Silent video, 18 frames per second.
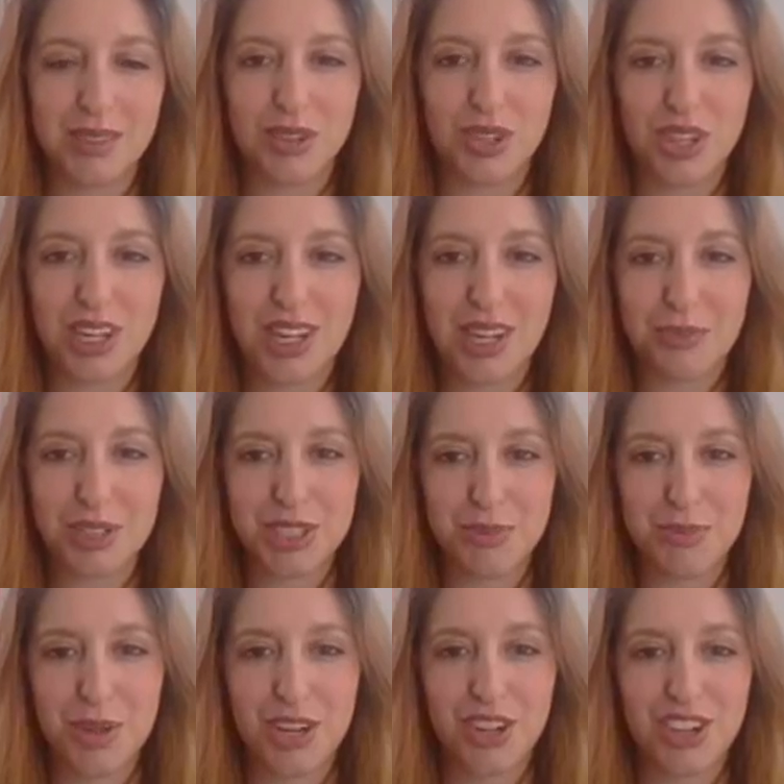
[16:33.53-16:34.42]
through that come
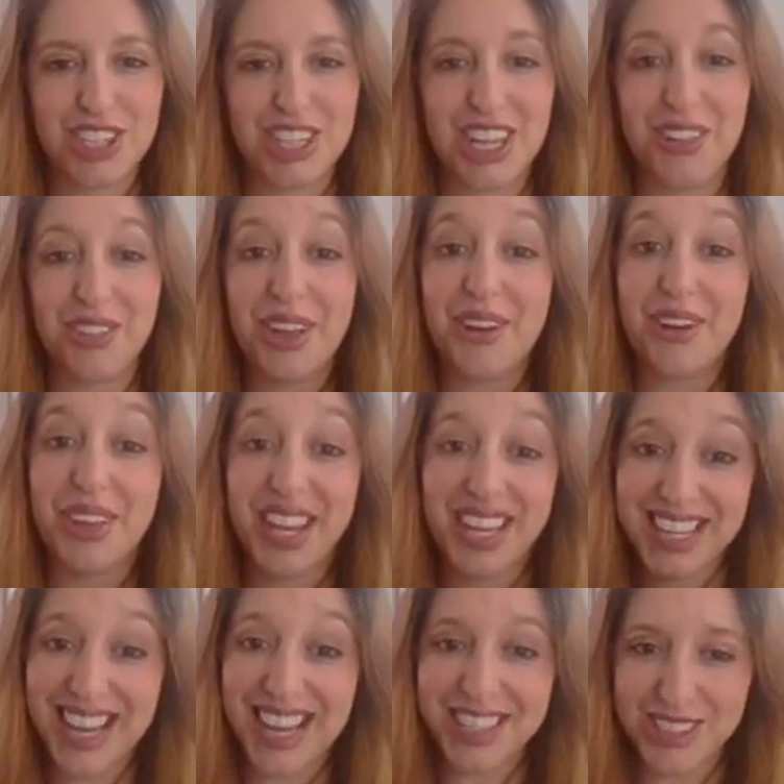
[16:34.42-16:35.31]
under marketing, there are
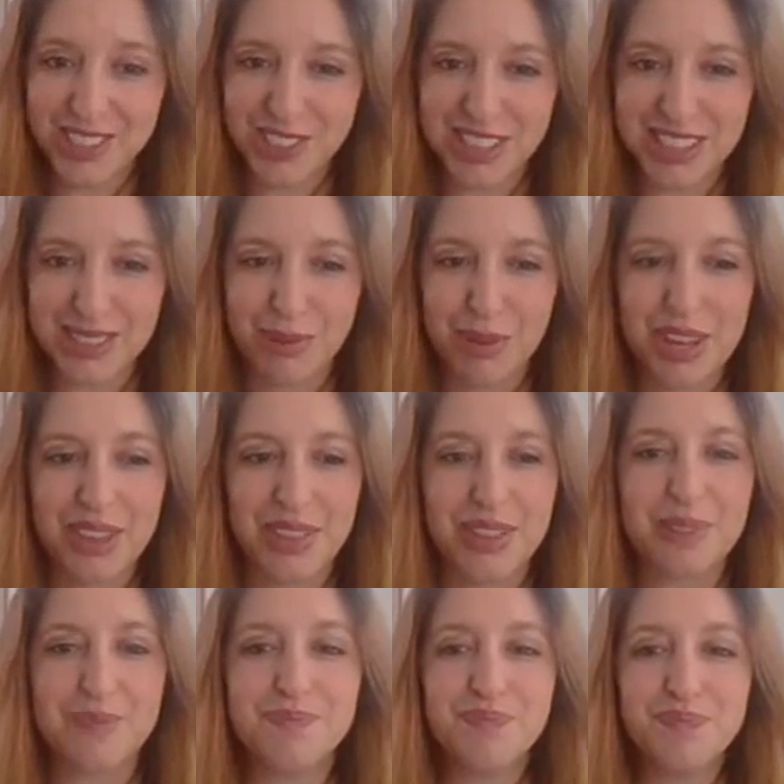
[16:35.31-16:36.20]
then categories
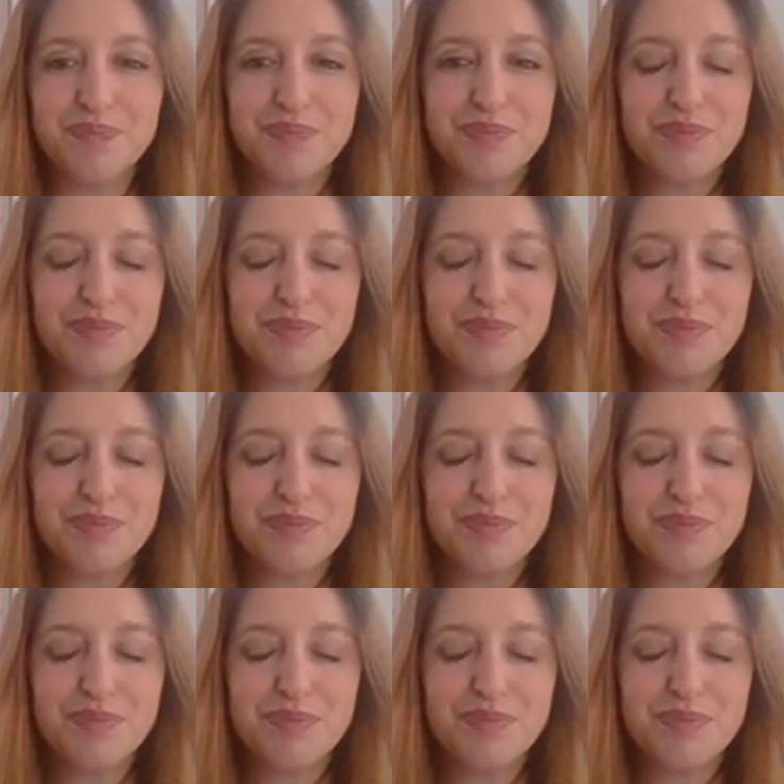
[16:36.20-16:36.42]
within them.